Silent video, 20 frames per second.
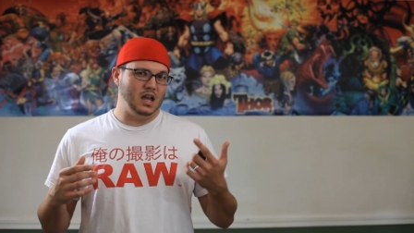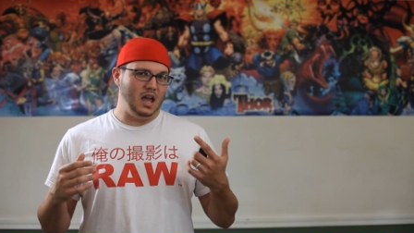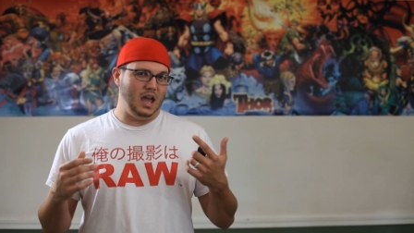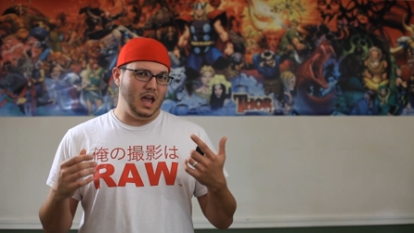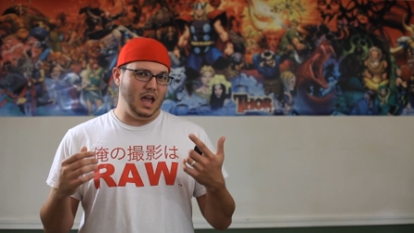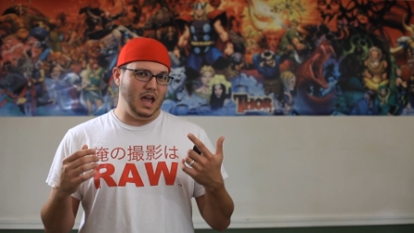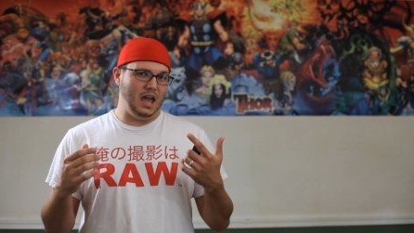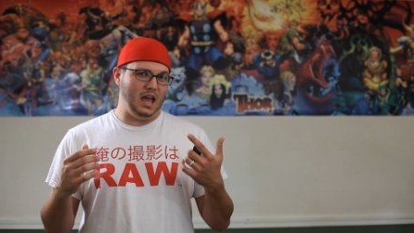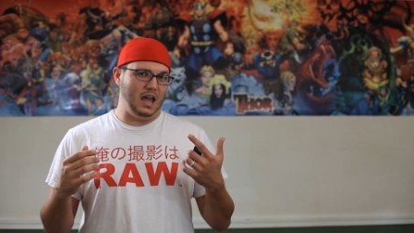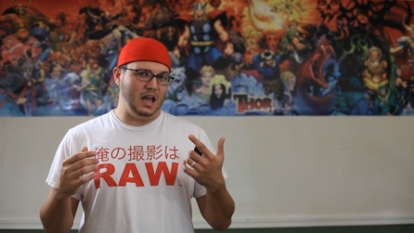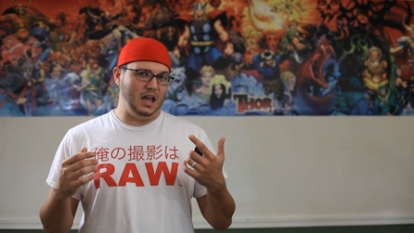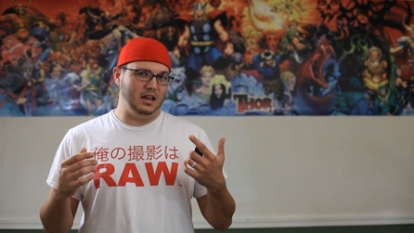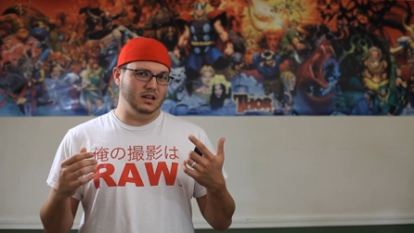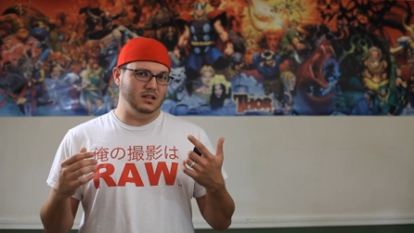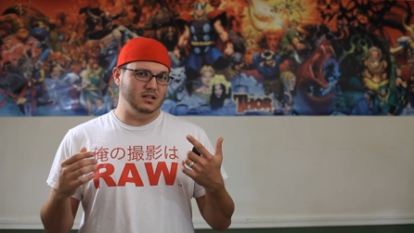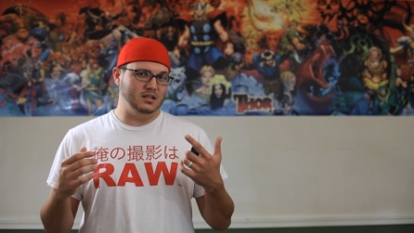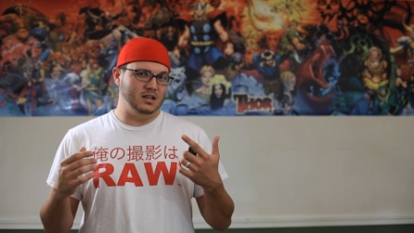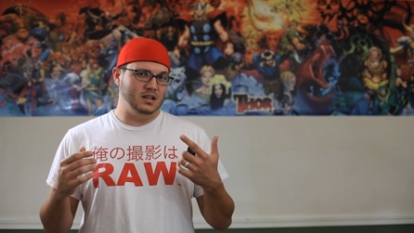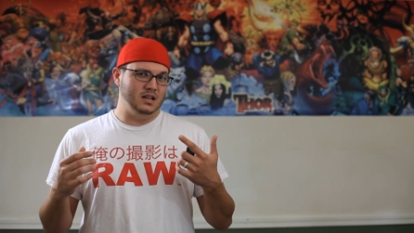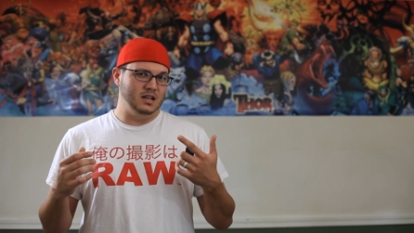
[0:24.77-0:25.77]

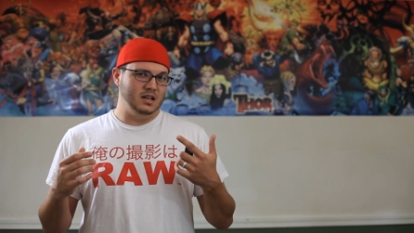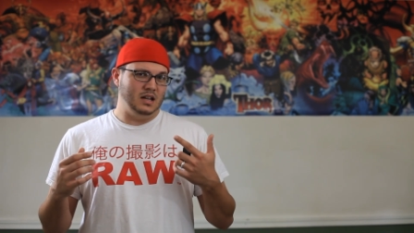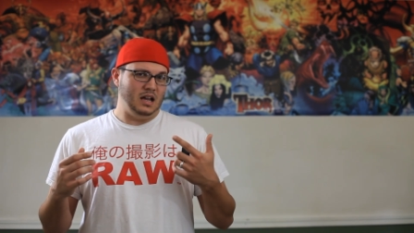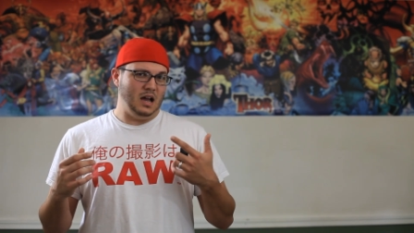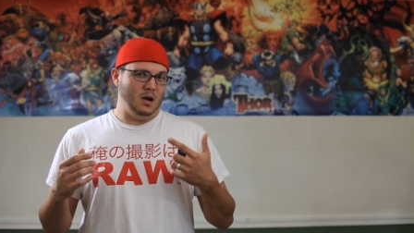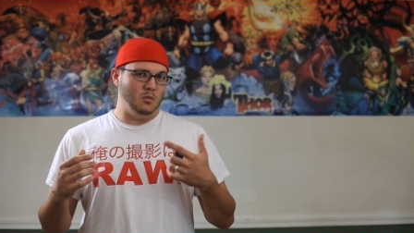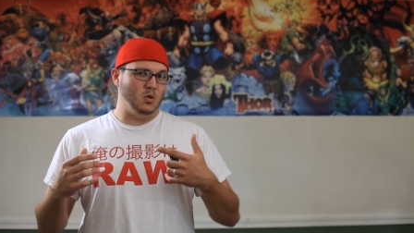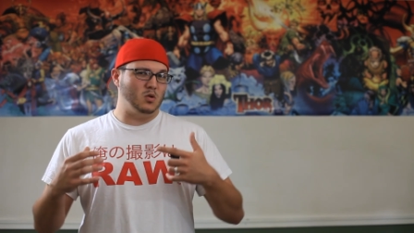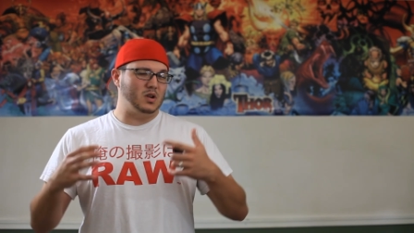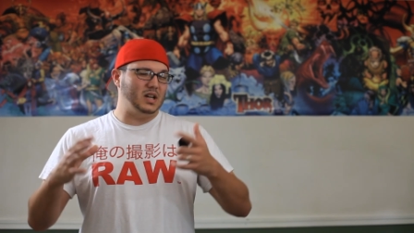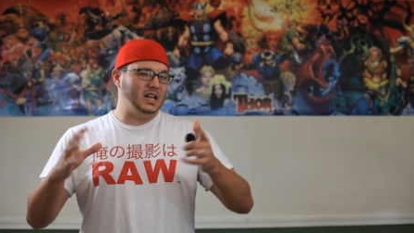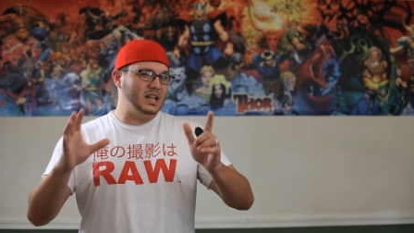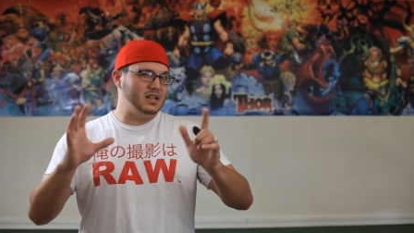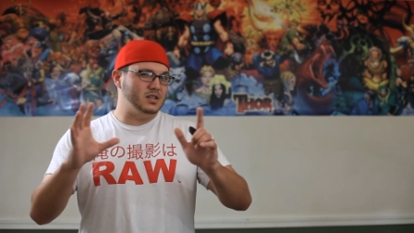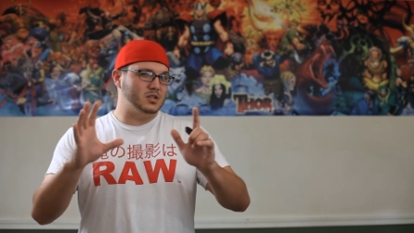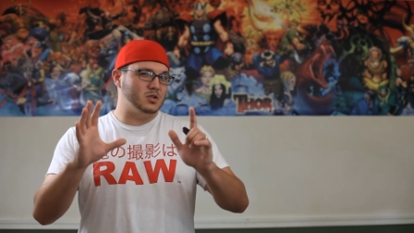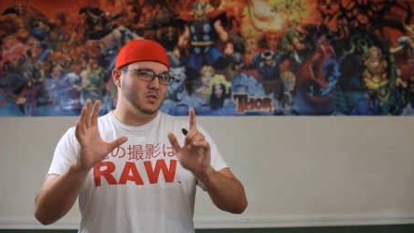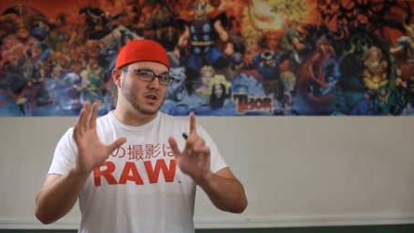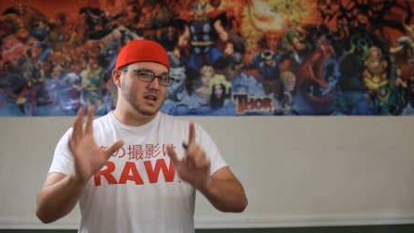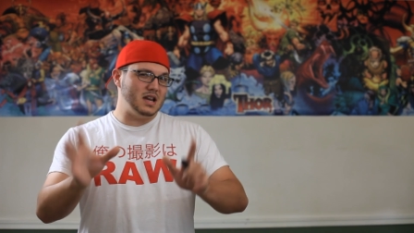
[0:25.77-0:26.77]
and I won't get
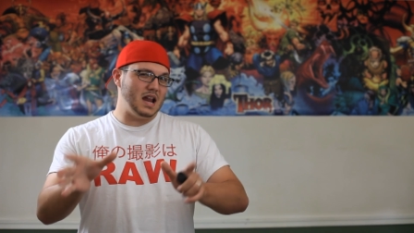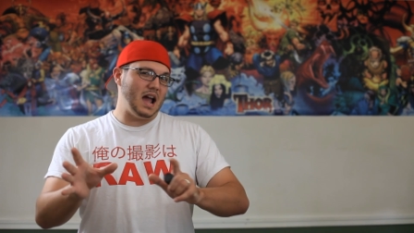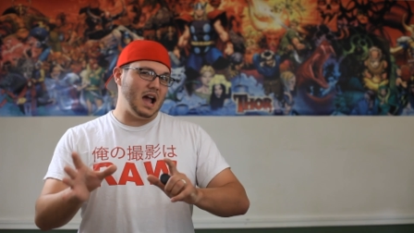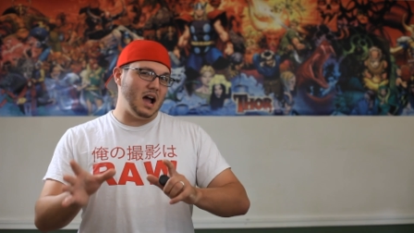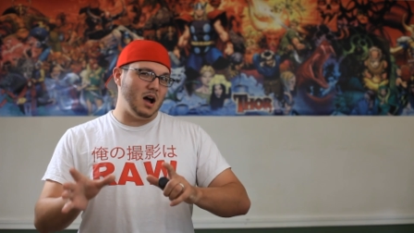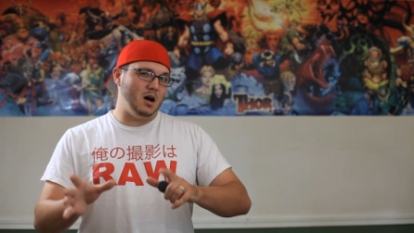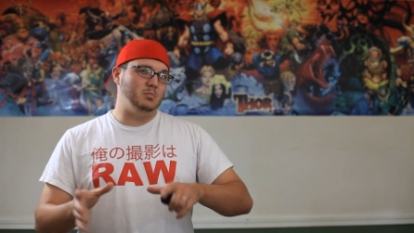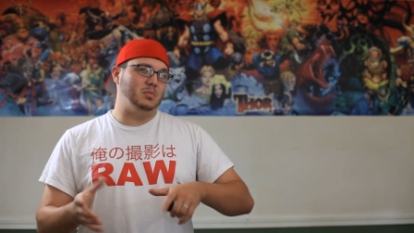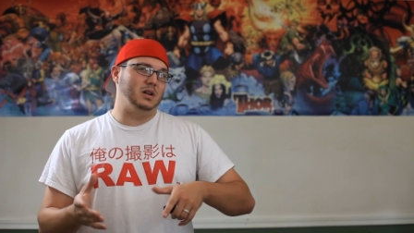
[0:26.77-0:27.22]
into it now,